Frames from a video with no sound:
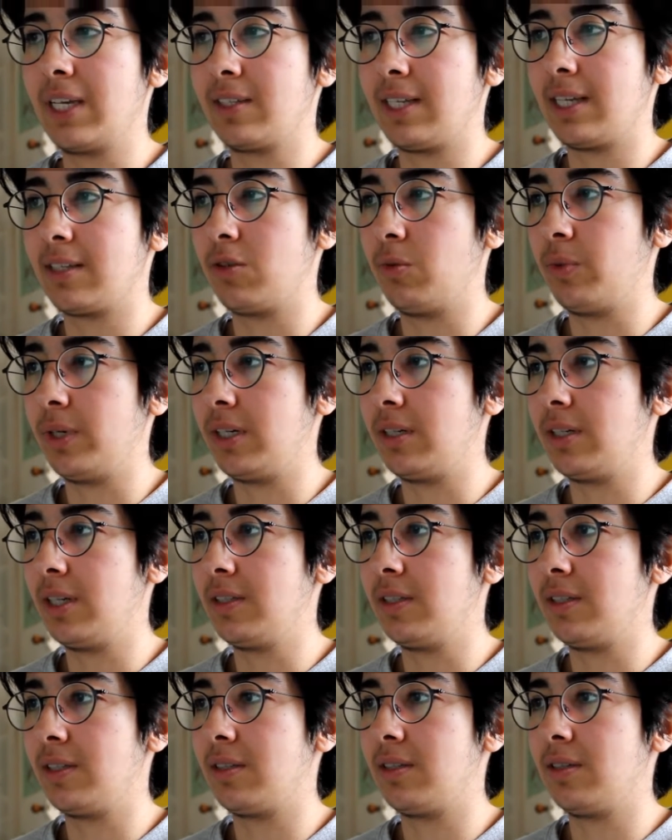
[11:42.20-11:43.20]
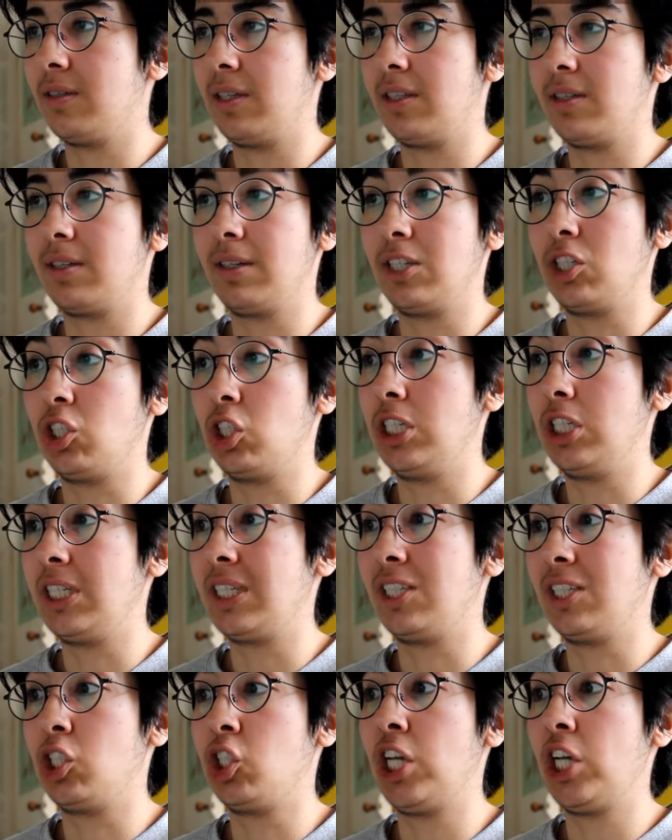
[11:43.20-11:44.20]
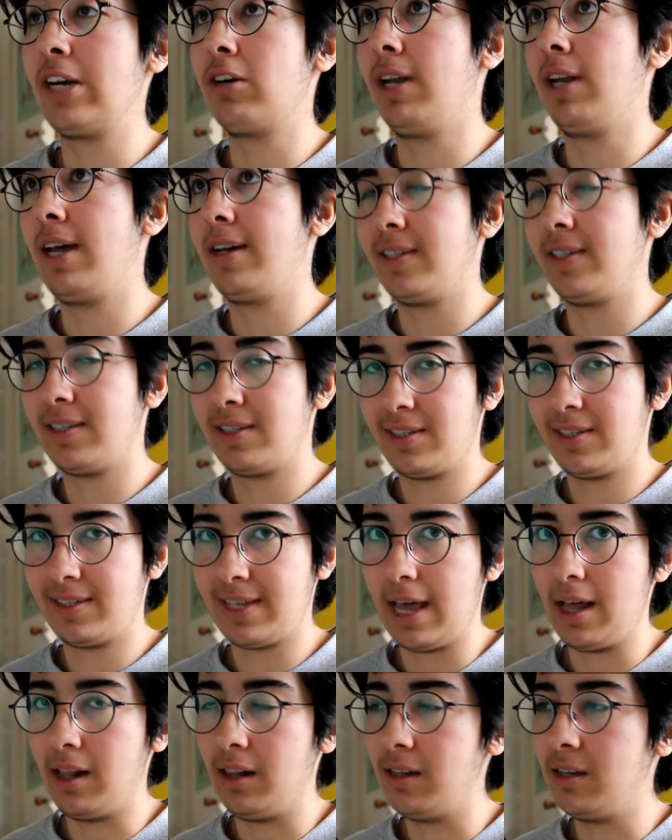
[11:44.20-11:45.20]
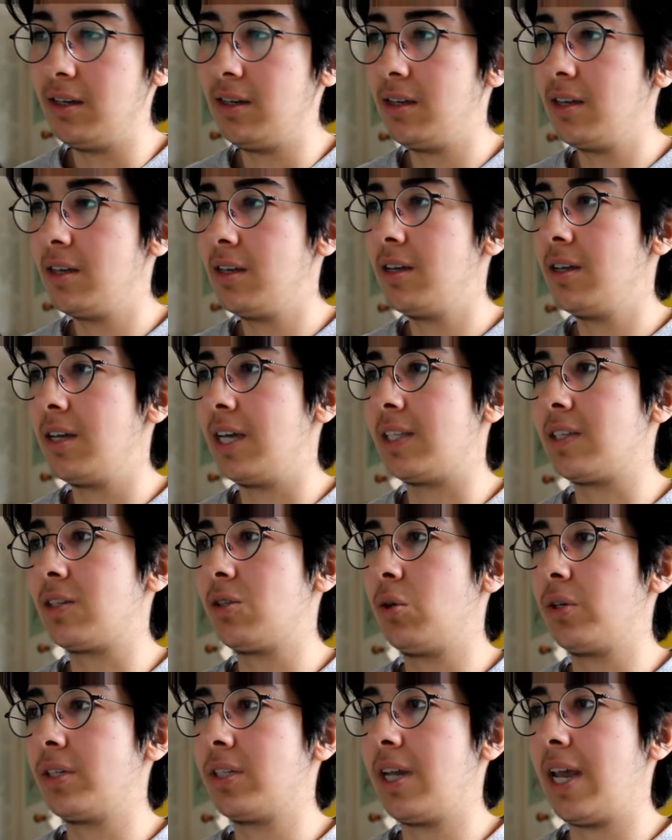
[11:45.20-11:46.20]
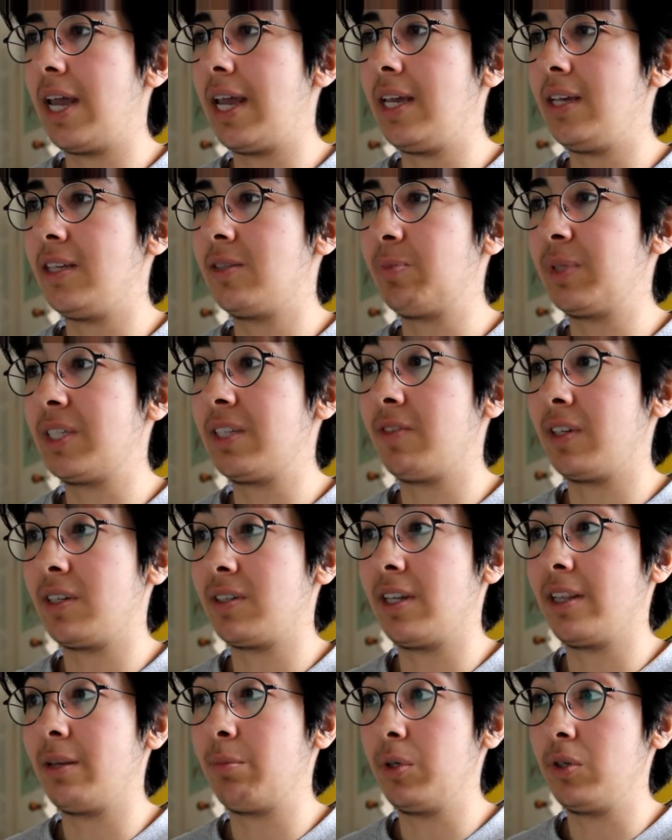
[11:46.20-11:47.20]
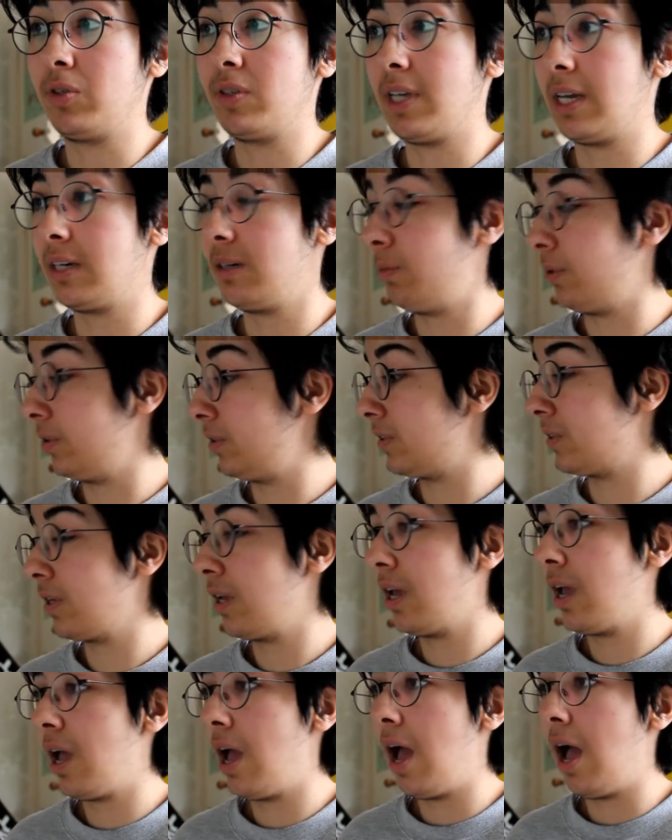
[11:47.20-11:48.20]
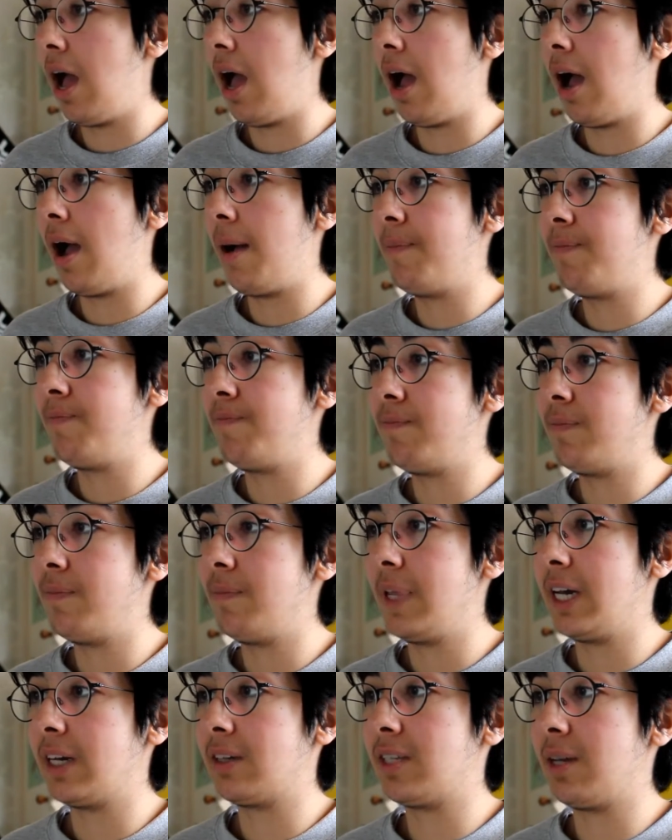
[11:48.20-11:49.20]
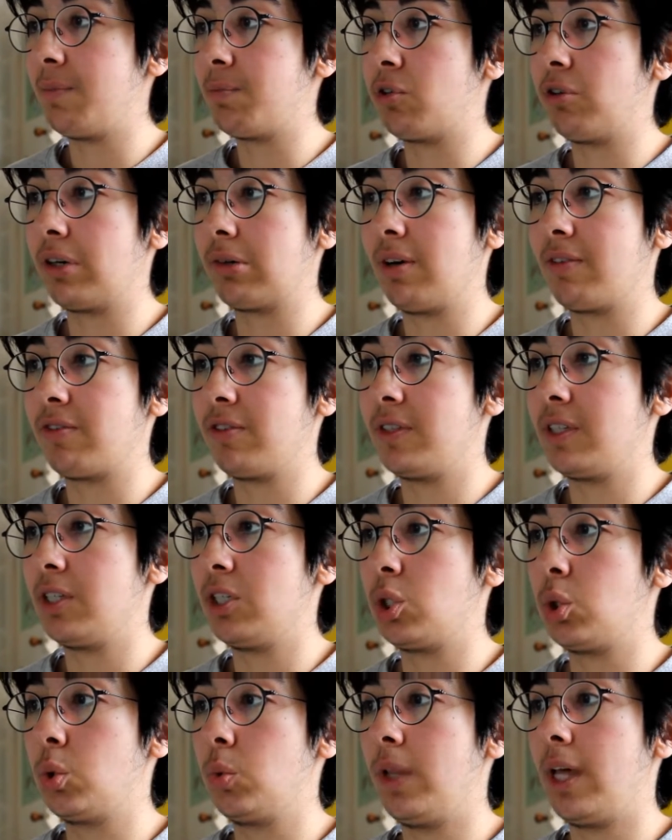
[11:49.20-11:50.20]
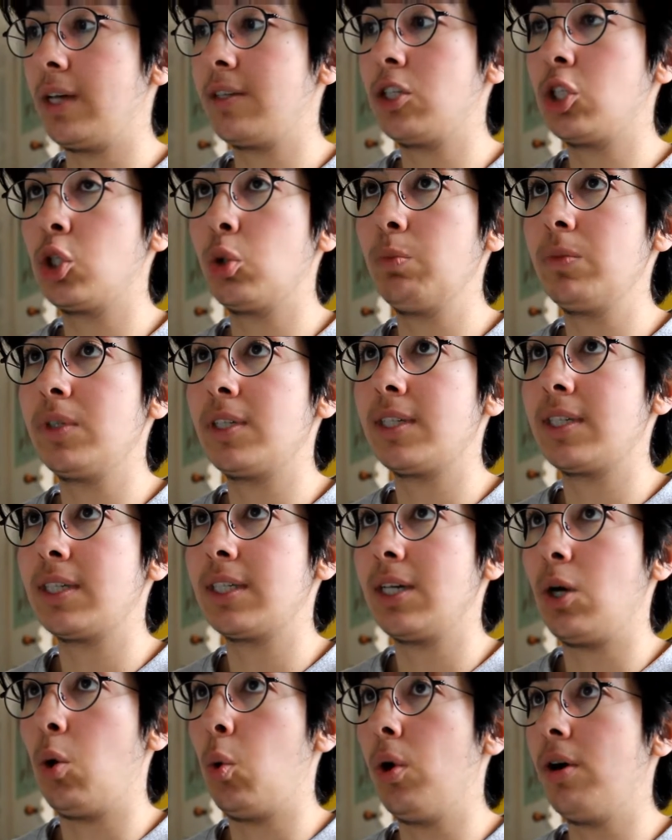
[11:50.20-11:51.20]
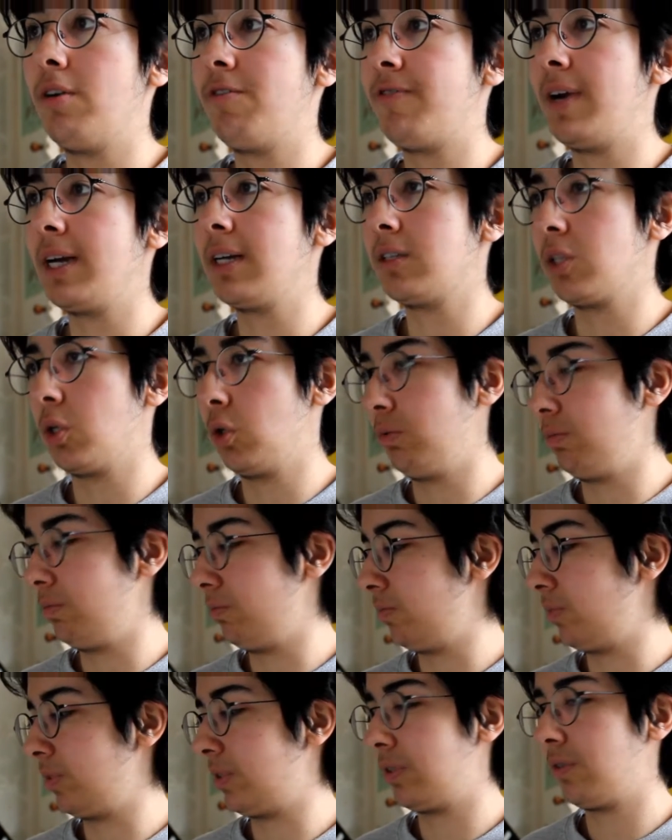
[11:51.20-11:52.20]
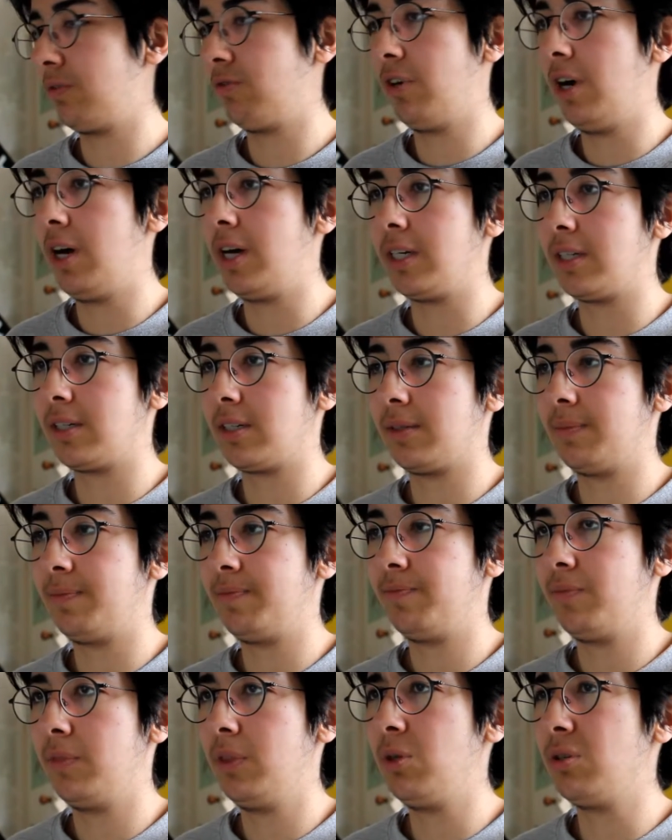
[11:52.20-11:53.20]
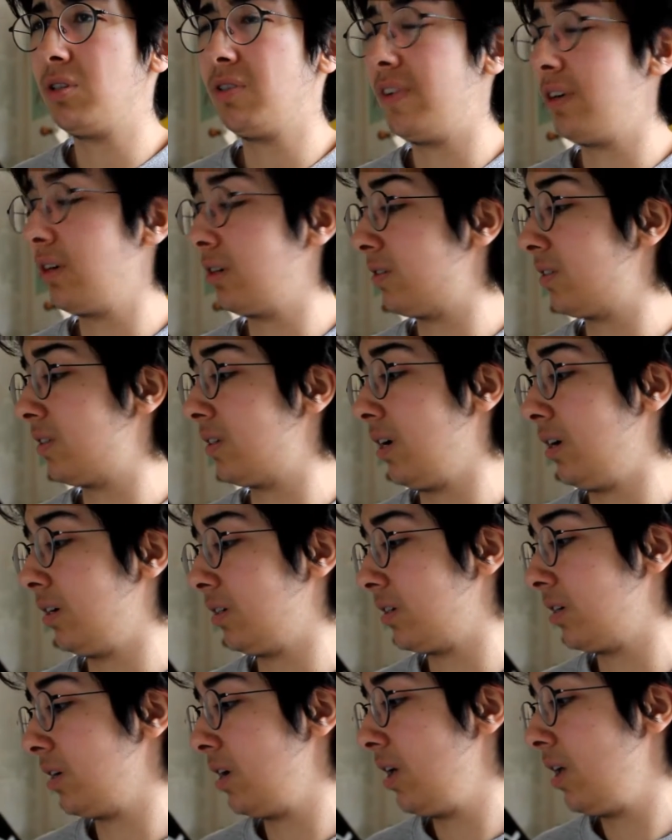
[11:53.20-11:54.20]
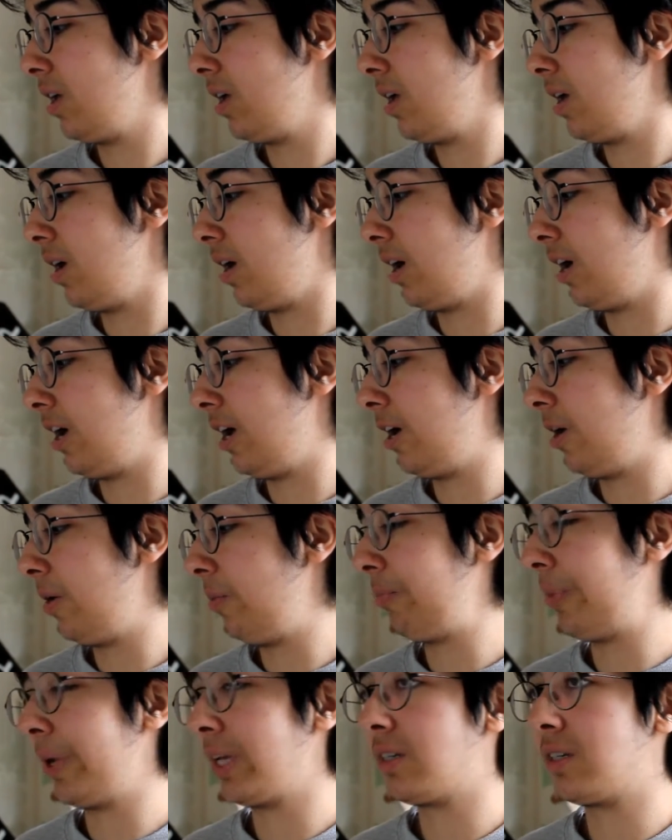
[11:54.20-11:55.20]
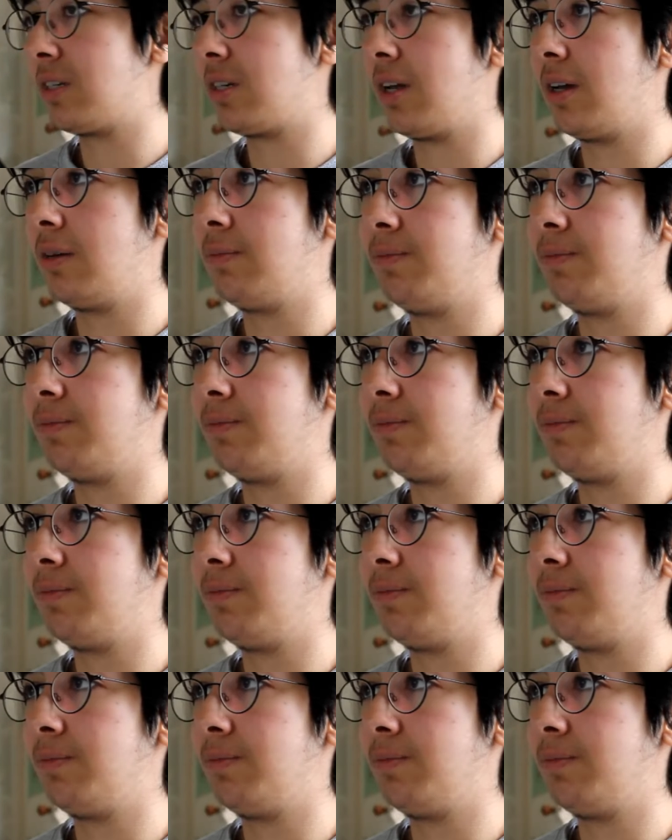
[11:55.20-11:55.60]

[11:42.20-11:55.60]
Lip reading: that's not what it does. It's a generalized cell. It's not a specific cell that produces antibodies. Accept correct references to lysosomes or phagosomes. Right. Not a very good start, but